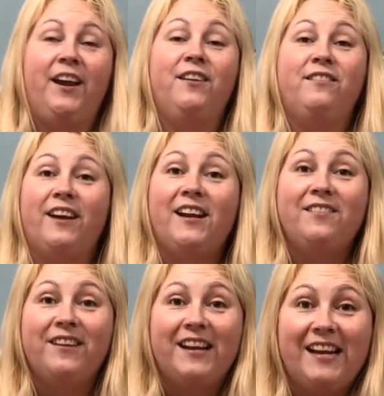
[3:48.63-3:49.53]
It really,
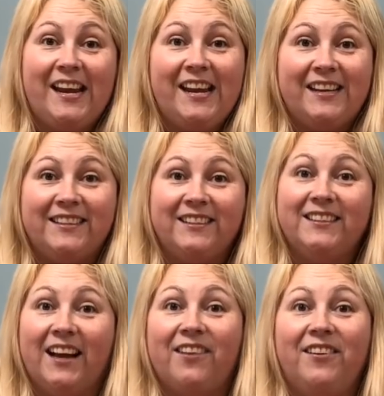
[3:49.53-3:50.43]
really is
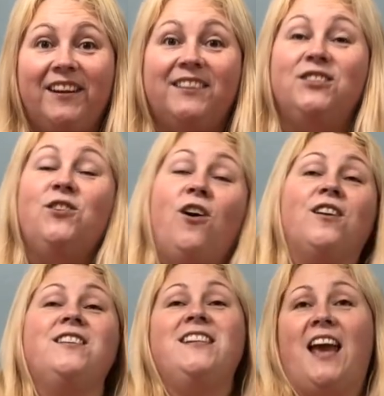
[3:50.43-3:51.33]
sacrilege
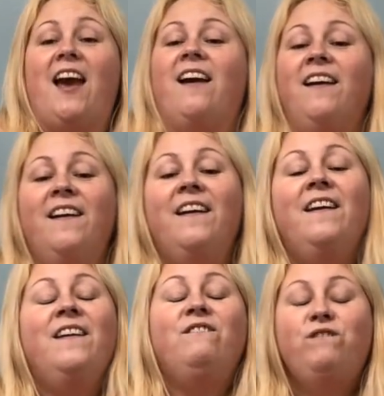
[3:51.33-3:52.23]
not to get
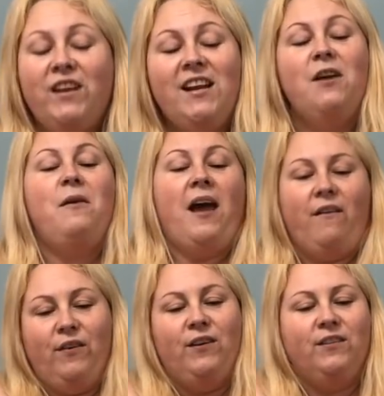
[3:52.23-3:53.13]
video
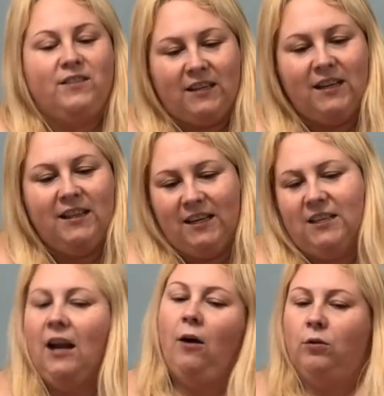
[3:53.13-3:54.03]
evidence in
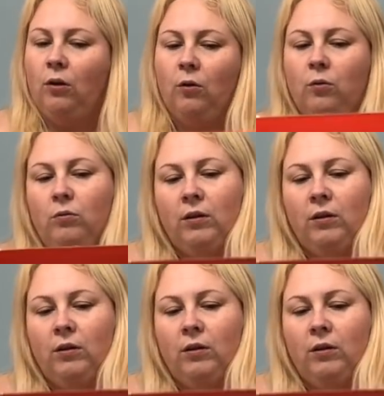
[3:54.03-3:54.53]
this household.